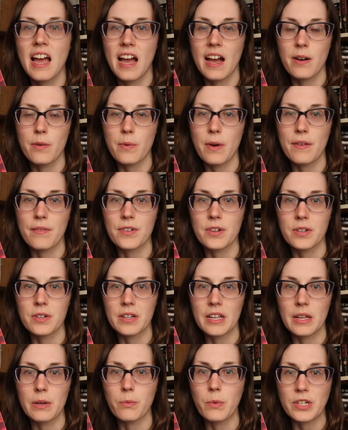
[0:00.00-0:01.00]

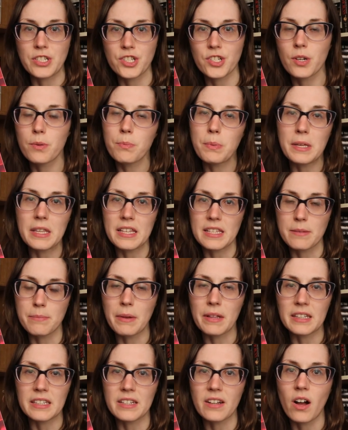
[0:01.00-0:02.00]
However, in what should be this
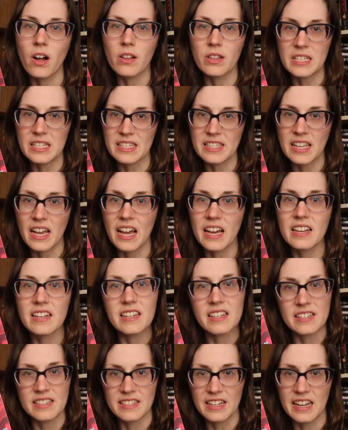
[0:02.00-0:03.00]
melancholy,
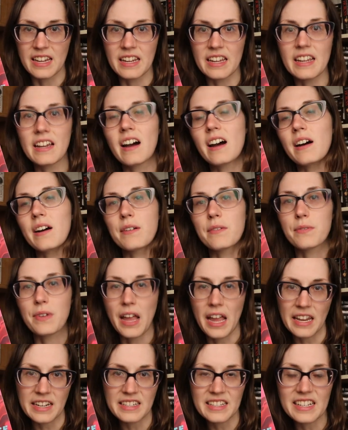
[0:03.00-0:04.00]
sad day of
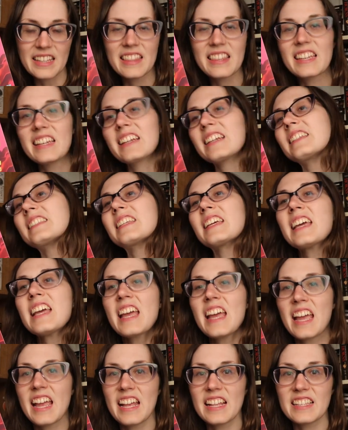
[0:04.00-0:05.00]
ending things,
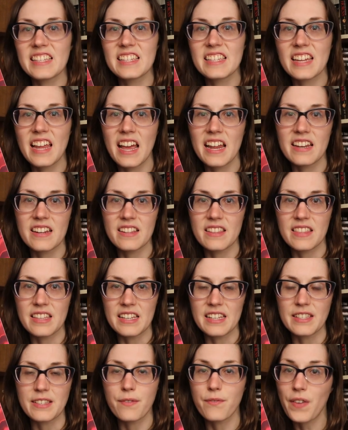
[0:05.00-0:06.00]
instead
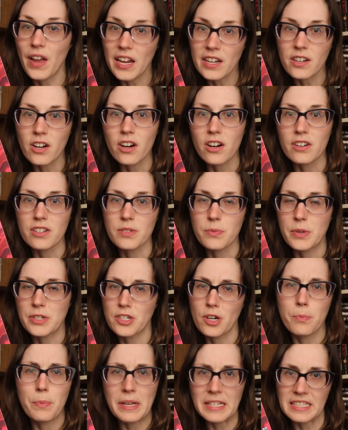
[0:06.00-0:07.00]
these vanguards,
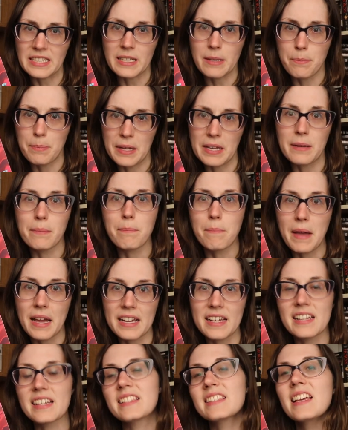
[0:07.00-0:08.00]
which are basically big
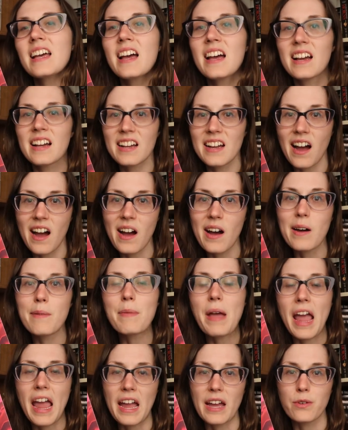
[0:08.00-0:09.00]
mechas,
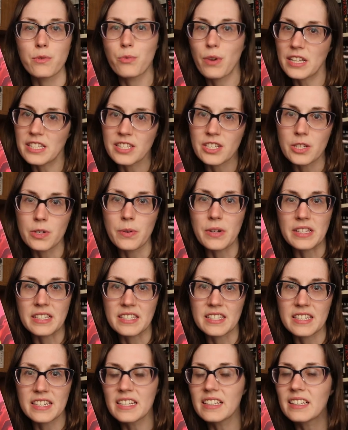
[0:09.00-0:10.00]
come and rescue and
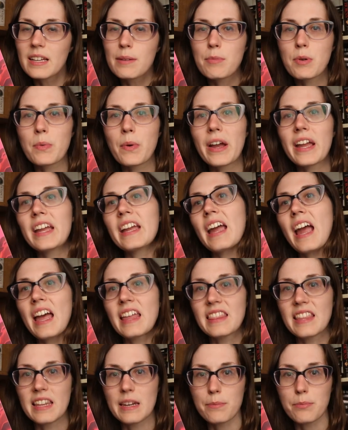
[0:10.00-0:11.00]
steal him away,
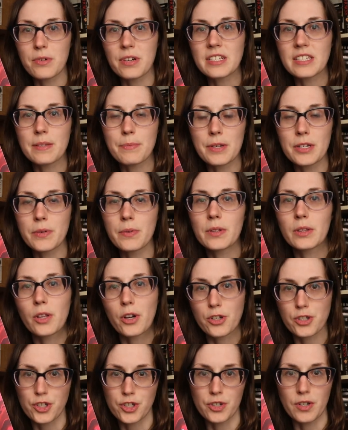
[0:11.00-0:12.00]
and then it brings him into a
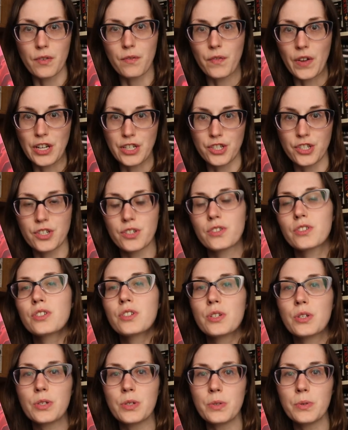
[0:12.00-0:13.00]
larger adventure
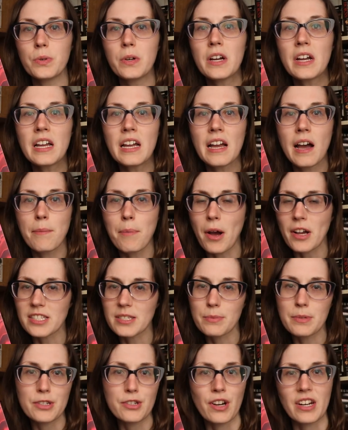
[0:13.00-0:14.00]
to
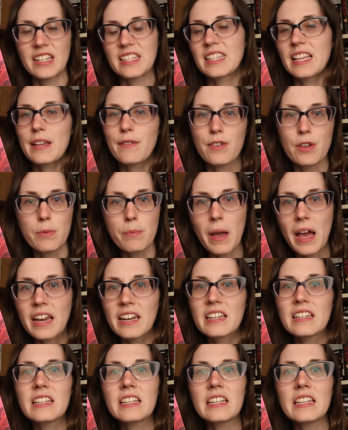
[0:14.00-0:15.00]
possibly try to save
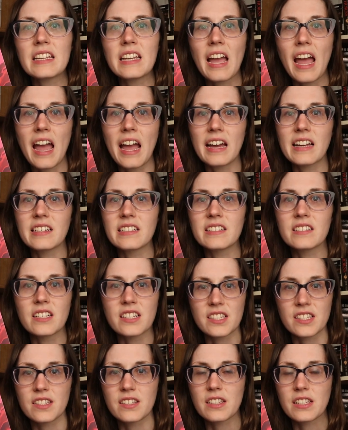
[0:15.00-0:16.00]
humanity, and
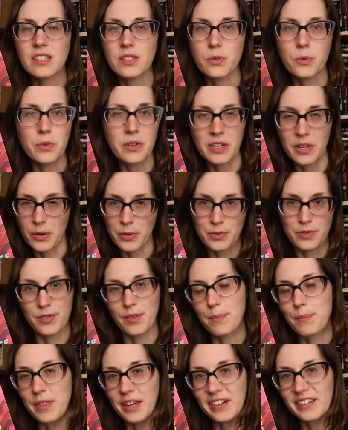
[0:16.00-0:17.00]
just the story goes
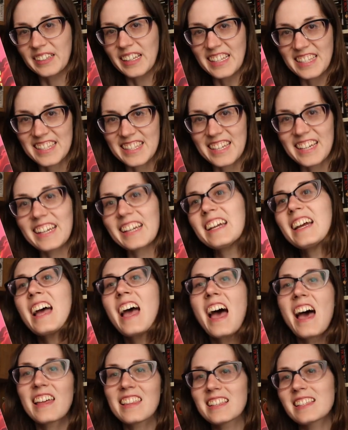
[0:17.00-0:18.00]
from there, let's say.
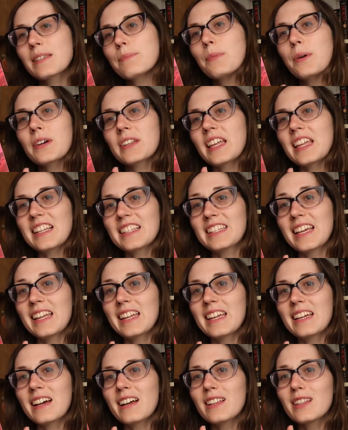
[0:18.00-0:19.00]
This is a book that is
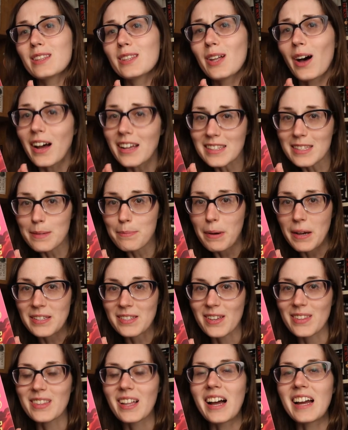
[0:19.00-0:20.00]
getting lots of
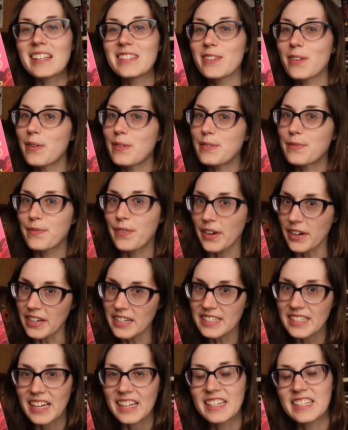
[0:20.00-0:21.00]
buzz online, so I was very
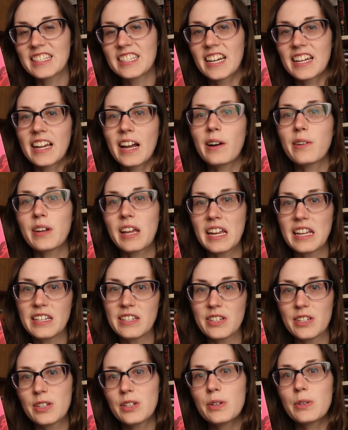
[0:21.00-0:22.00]
excited to check out a
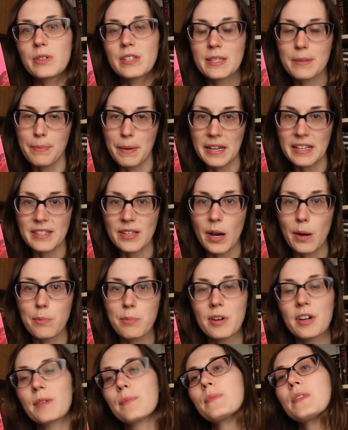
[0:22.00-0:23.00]
new space
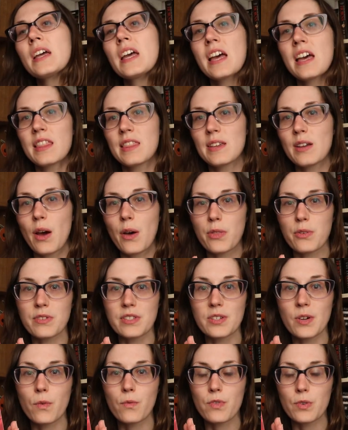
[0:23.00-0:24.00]
opera. The author
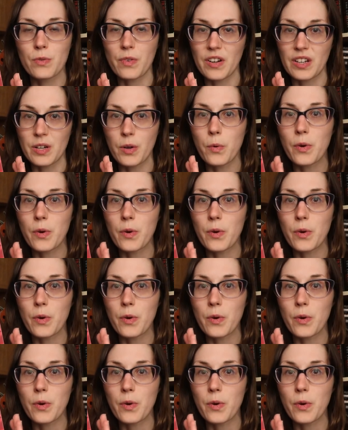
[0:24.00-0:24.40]
is known for writing